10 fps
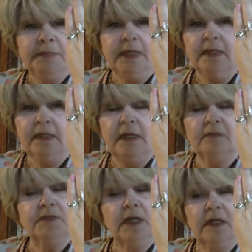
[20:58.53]
And
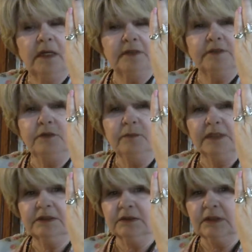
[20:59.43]
I've not had too
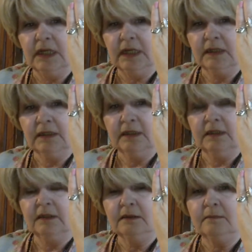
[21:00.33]
much luck
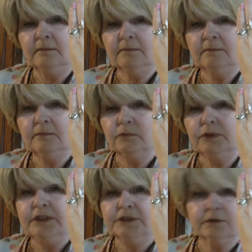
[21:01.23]

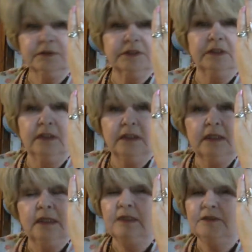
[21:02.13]
researching it,
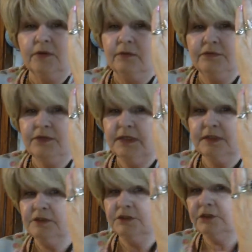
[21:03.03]
and I don't think it's